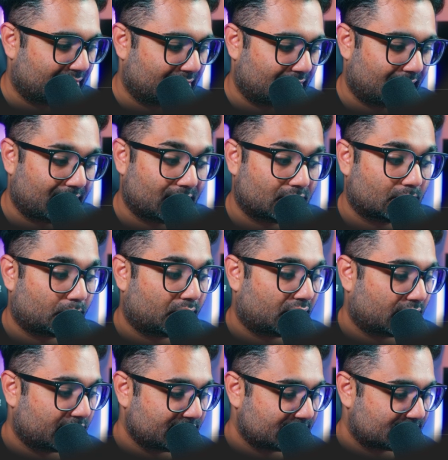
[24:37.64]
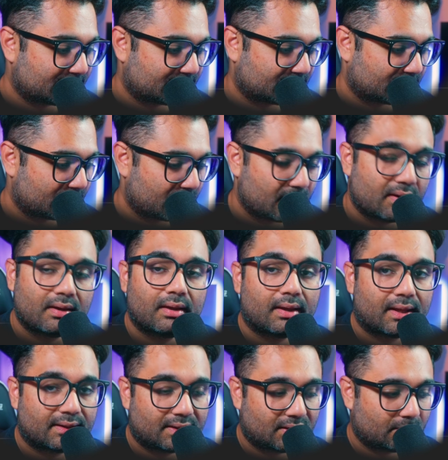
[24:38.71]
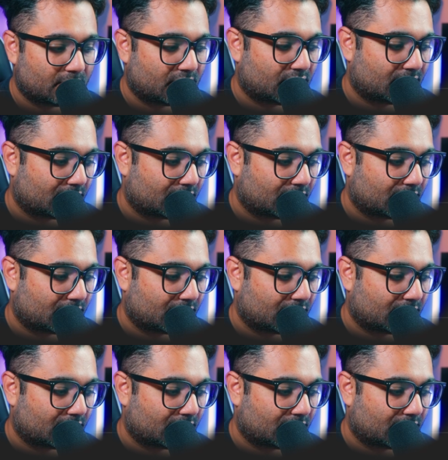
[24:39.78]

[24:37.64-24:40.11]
then hit plus. And then I'm going to